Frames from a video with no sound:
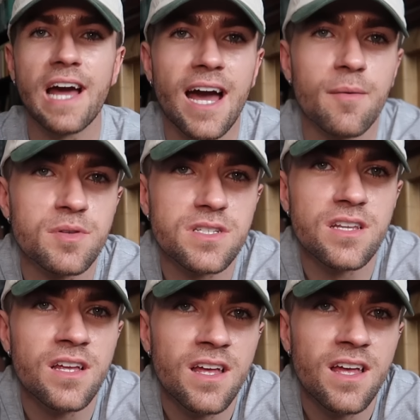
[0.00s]

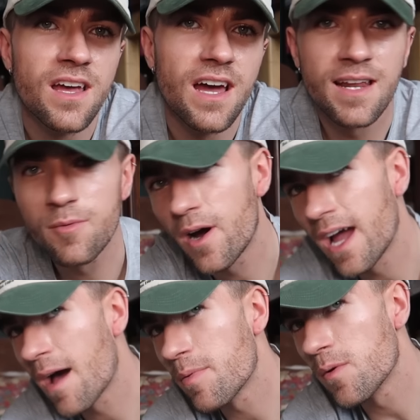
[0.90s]
caps, and I'm quite
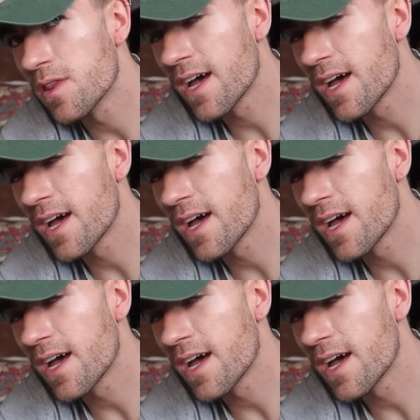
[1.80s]
happy with